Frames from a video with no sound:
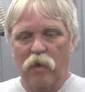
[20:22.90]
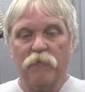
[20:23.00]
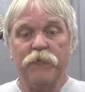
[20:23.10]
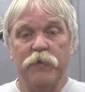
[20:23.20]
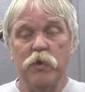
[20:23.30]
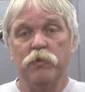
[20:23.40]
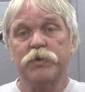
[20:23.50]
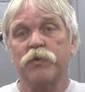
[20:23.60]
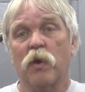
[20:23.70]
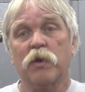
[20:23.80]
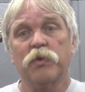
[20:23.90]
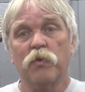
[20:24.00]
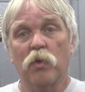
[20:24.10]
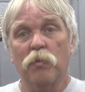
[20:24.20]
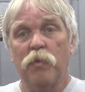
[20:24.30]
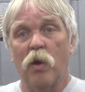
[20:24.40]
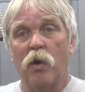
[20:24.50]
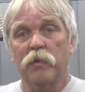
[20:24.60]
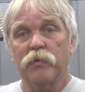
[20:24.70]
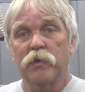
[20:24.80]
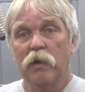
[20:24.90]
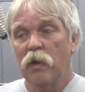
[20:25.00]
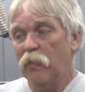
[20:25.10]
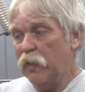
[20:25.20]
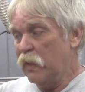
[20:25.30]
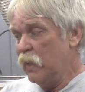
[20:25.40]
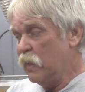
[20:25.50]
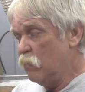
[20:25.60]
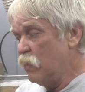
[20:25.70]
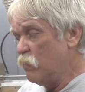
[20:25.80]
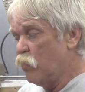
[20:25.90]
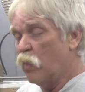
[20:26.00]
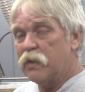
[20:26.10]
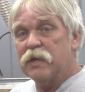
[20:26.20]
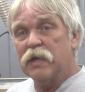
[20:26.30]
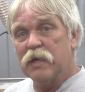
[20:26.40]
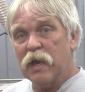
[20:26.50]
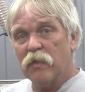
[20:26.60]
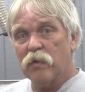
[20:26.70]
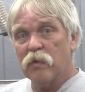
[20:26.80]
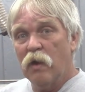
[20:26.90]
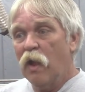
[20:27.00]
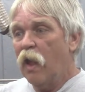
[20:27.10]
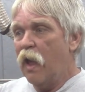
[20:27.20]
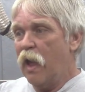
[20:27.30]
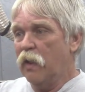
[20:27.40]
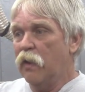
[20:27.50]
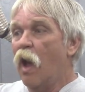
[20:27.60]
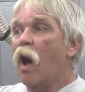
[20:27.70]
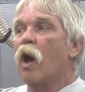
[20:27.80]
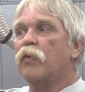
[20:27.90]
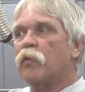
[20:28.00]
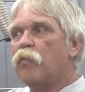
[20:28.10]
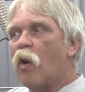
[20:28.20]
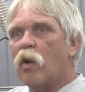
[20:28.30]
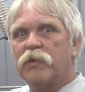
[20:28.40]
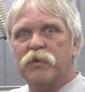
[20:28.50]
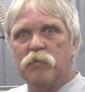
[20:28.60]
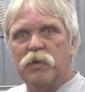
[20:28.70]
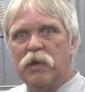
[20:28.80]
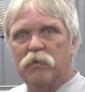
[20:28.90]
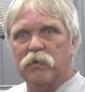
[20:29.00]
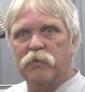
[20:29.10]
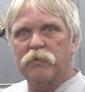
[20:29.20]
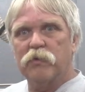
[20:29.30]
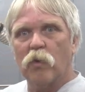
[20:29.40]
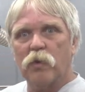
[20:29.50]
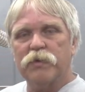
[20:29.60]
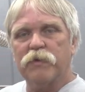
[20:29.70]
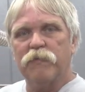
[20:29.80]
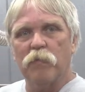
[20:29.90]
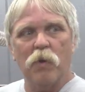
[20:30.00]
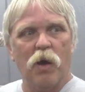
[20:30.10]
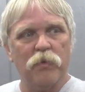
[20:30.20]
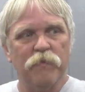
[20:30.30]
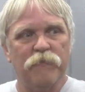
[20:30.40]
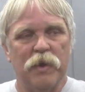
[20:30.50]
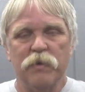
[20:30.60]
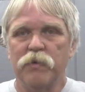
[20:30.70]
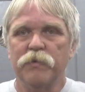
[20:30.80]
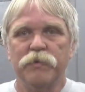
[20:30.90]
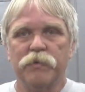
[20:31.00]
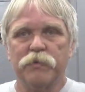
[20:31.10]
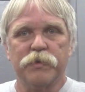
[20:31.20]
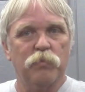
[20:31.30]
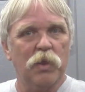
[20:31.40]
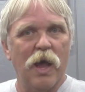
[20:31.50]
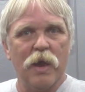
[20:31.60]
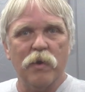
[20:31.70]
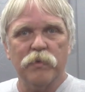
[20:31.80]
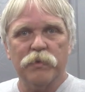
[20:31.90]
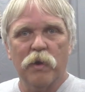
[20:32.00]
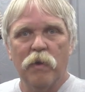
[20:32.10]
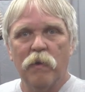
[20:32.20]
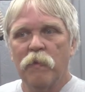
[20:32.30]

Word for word: a few structural parts, that need to be put together and other parts and pieces sourced from other vendors or suppliers,